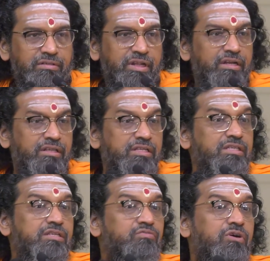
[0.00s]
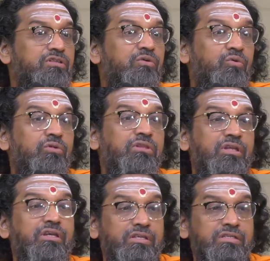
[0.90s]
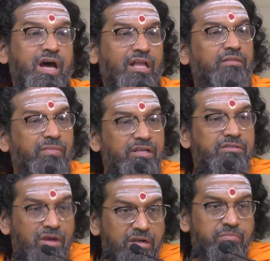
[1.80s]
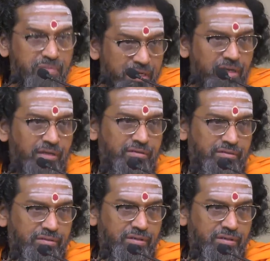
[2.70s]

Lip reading: That this is what the whole thing is. Atma is not me.